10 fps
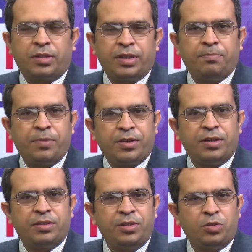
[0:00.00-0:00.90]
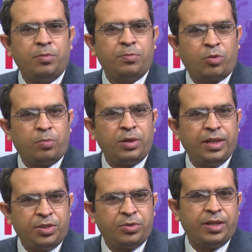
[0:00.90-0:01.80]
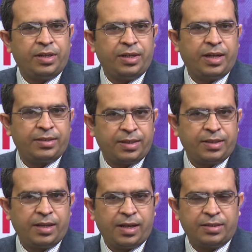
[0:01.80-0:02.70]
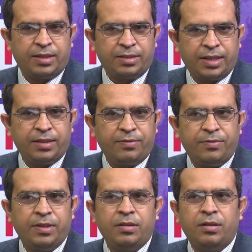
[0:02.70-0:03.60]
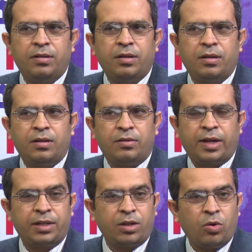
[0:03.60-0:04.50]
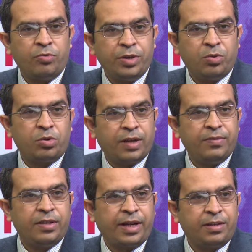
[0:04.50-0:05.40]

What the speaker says: the patients need to be properly educated. I said, as I said, right now we don't have the right